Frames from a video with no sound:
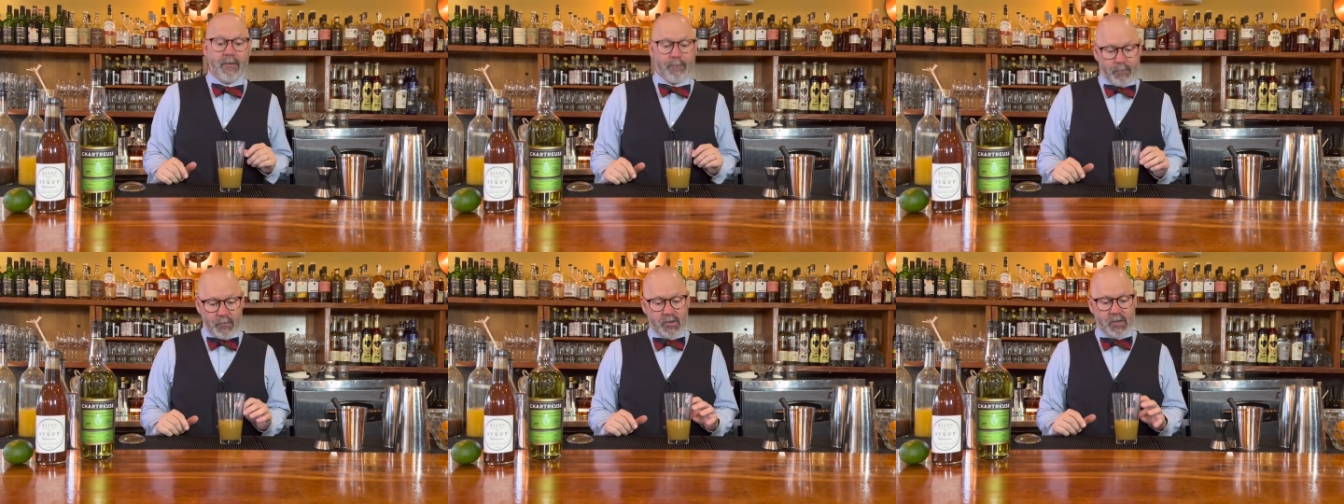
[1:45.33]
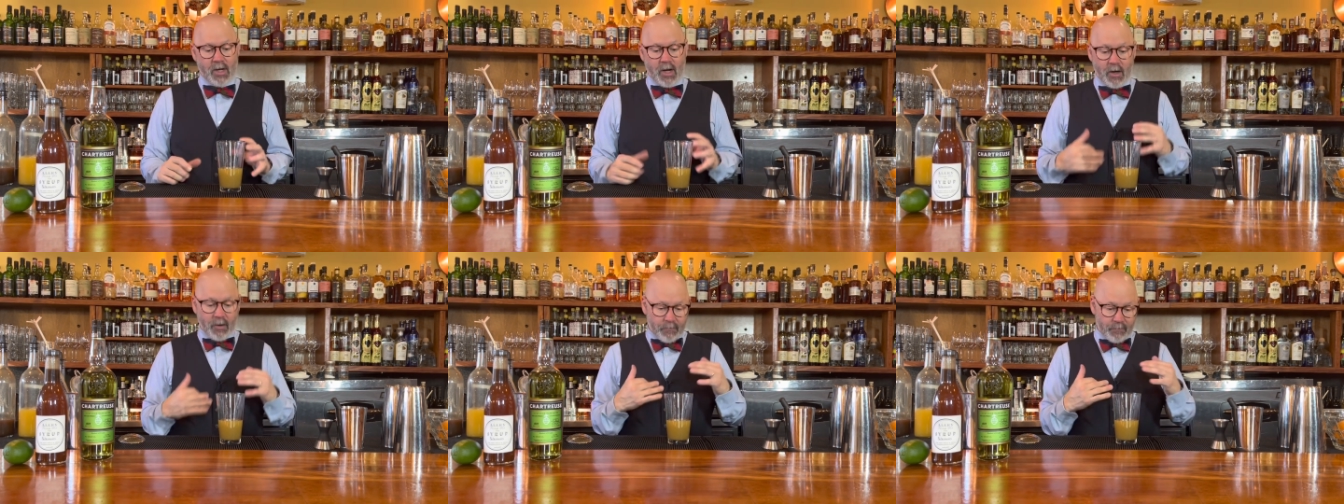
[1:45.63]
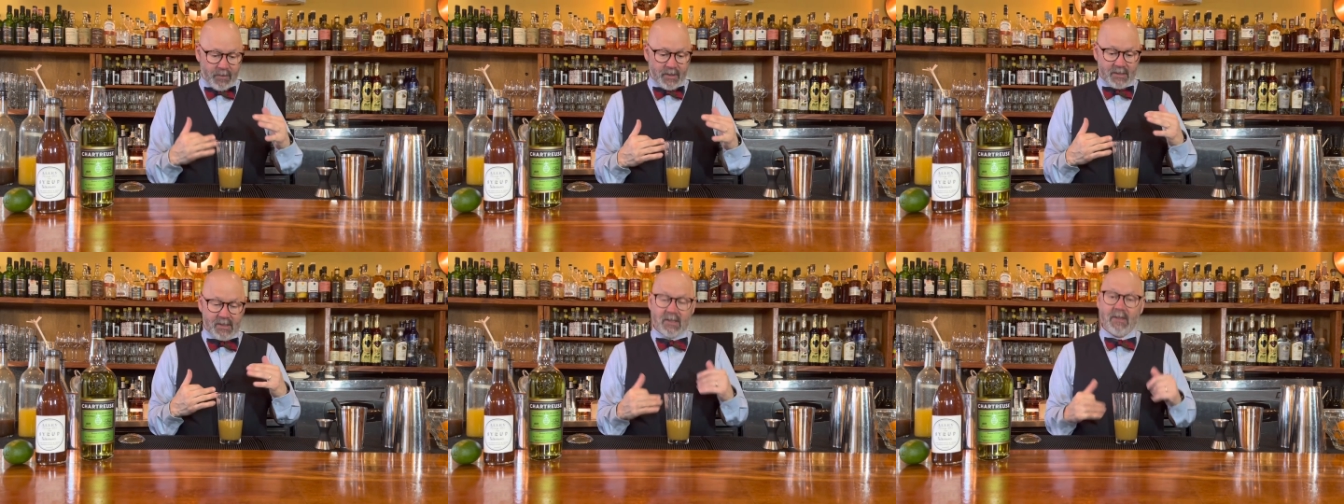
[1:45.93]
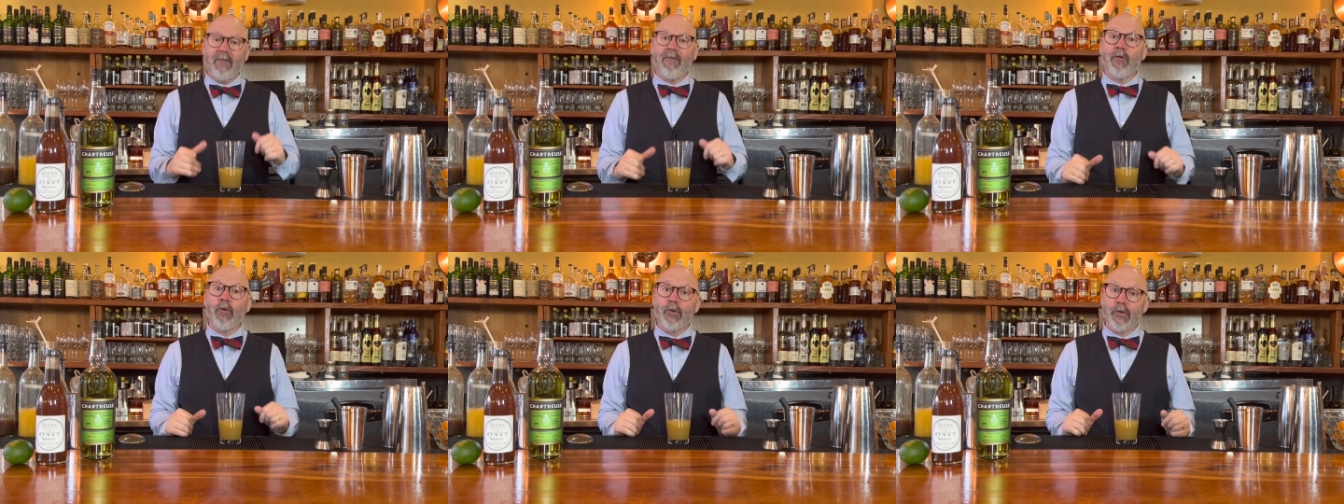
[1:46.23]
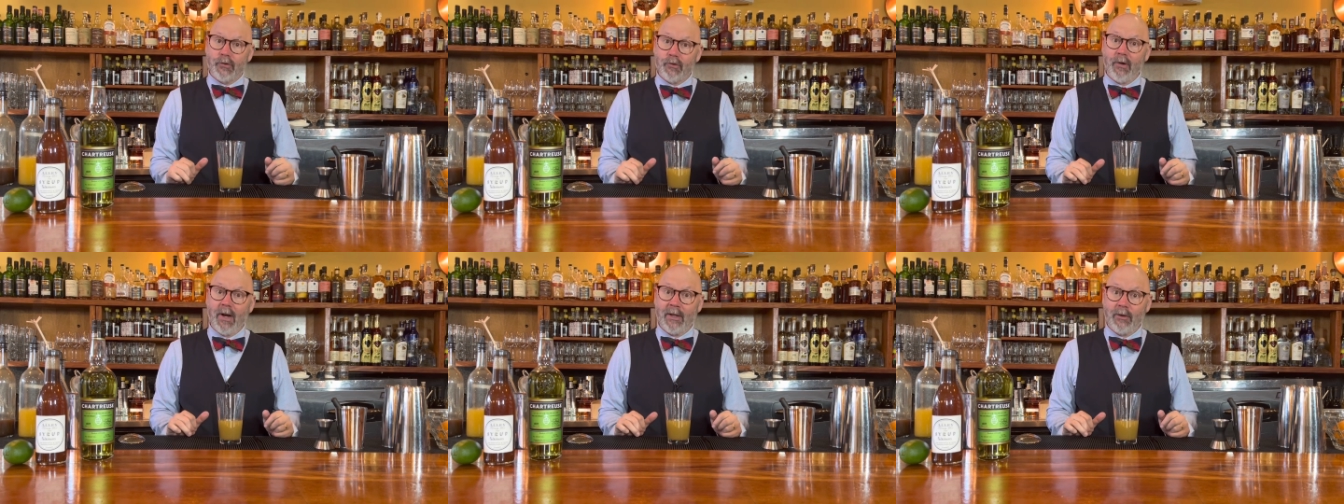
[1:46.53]
So this is a full
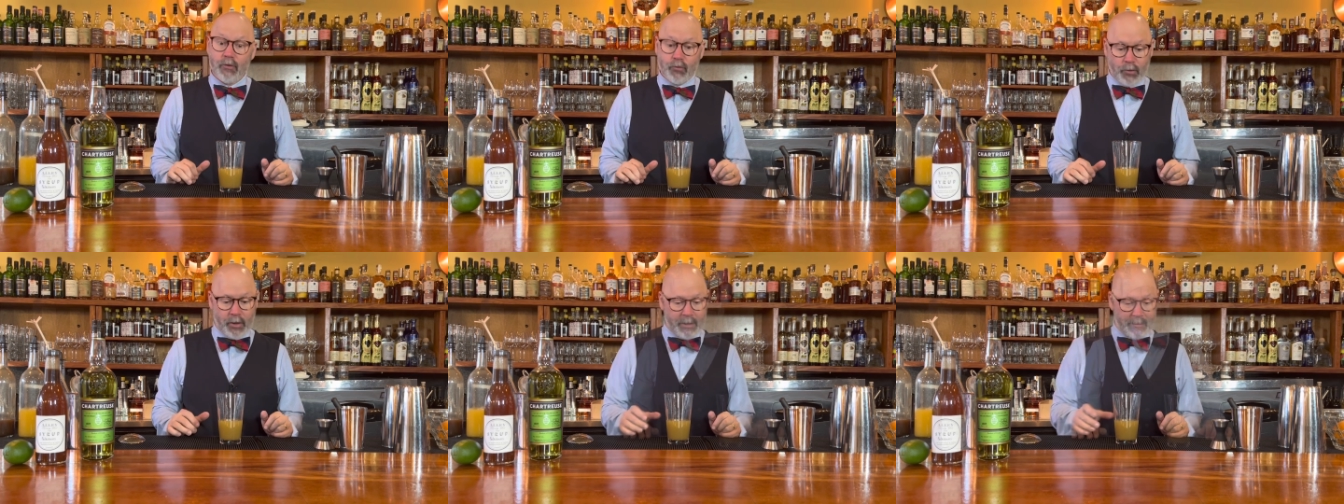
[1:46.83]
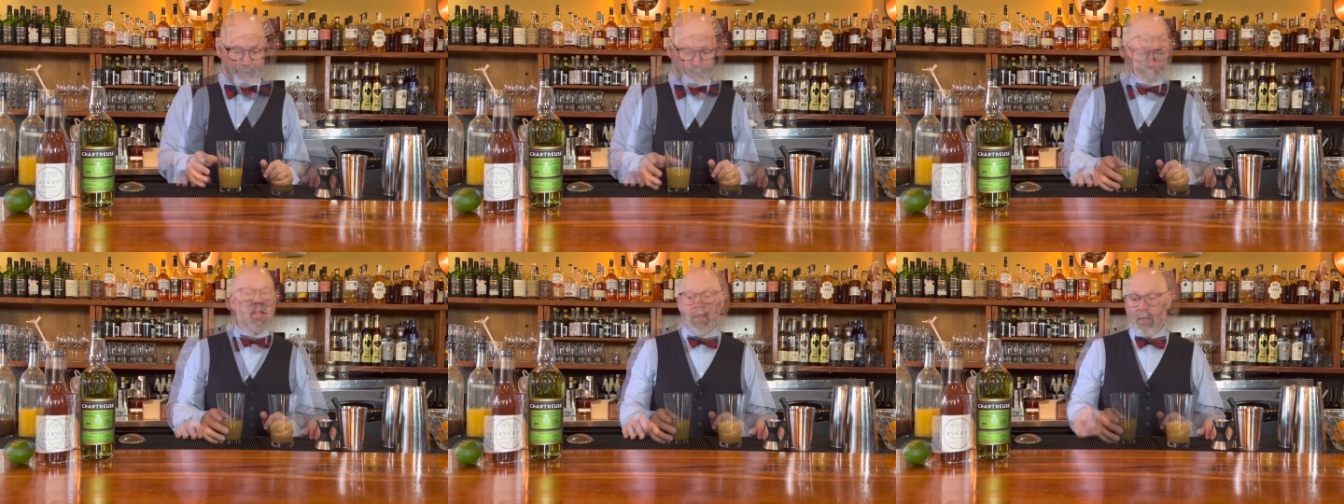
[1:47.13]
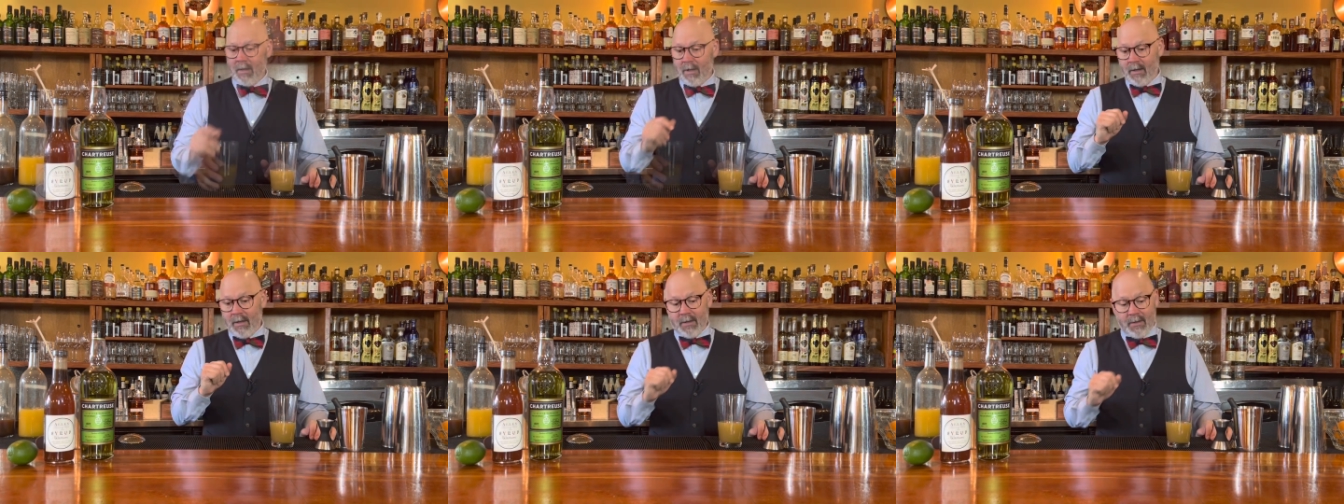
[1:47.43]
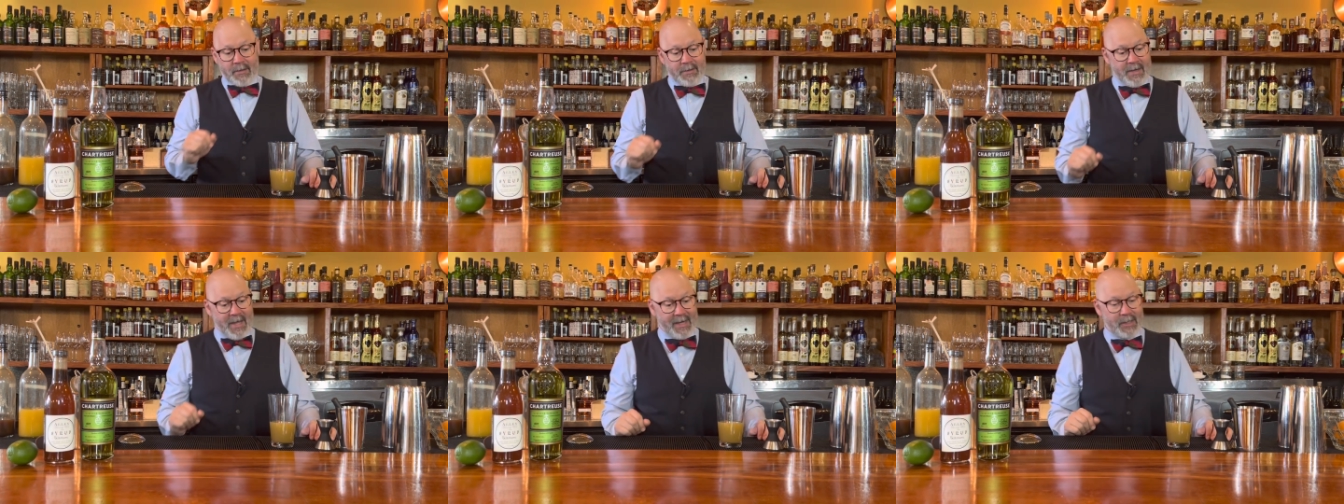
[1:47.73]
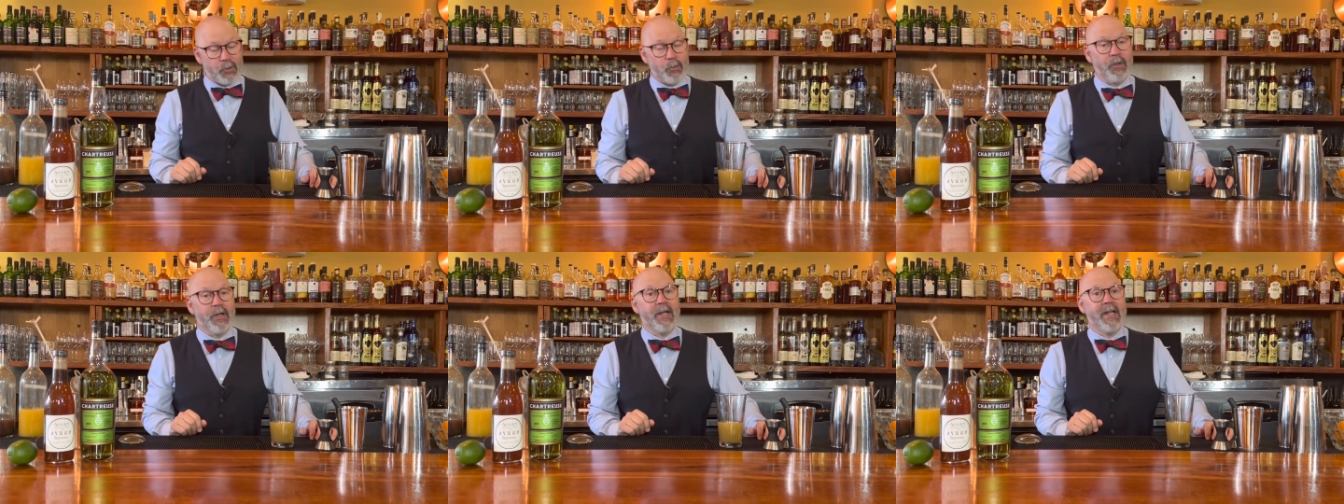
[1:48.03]
strength drink. Next,
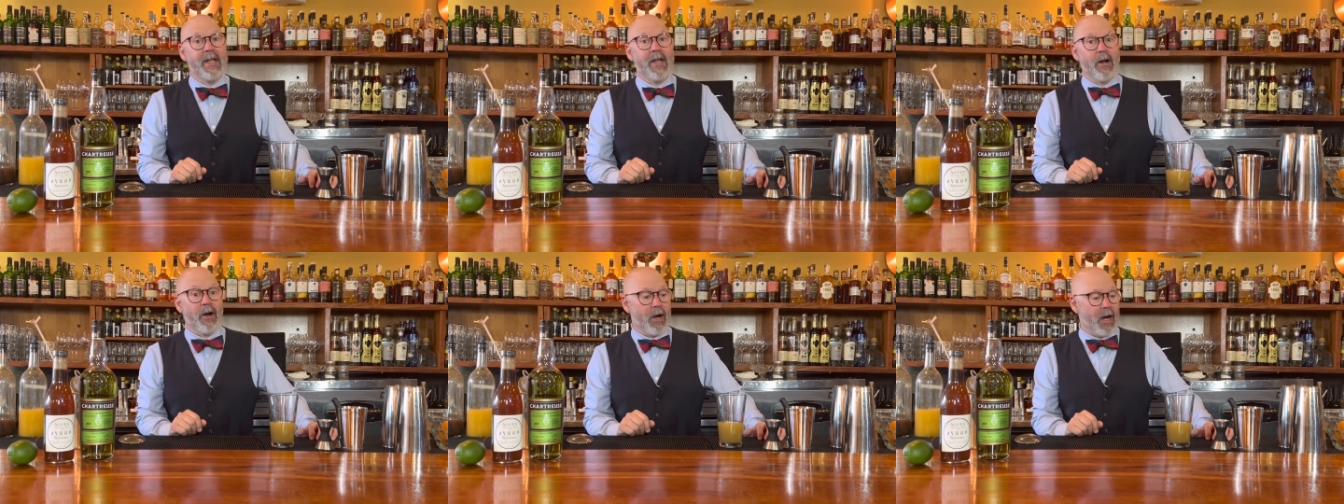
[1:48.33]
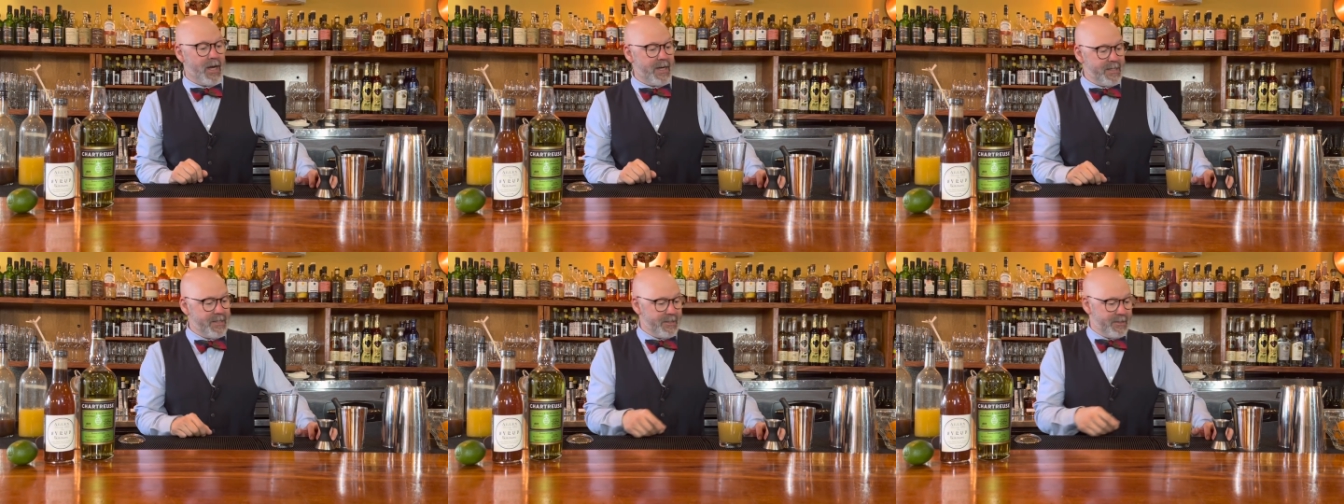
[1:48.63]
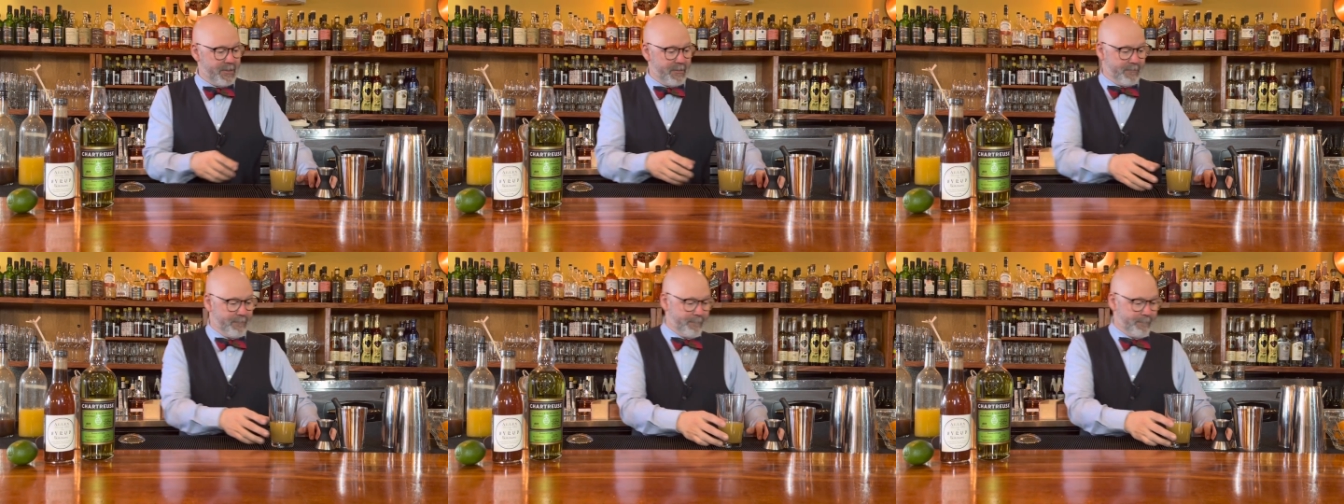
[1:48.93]
we're gonna get our ice.